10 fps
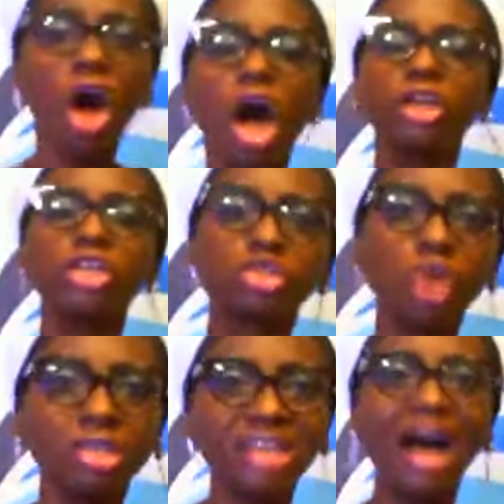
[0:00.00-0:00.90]
or his
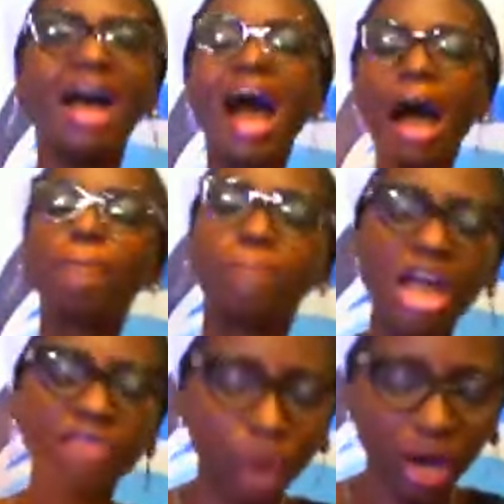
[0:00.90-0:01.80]
shoulder and
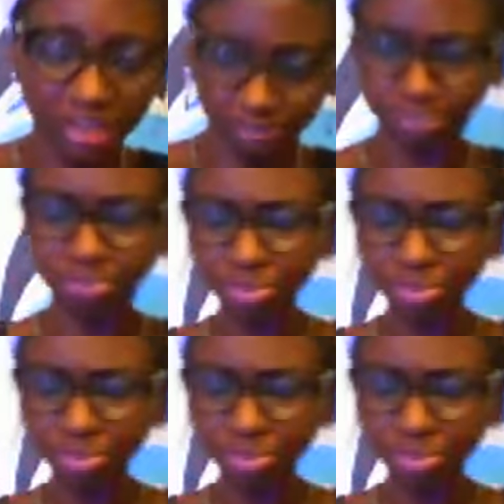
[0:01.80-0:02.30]
pray for him.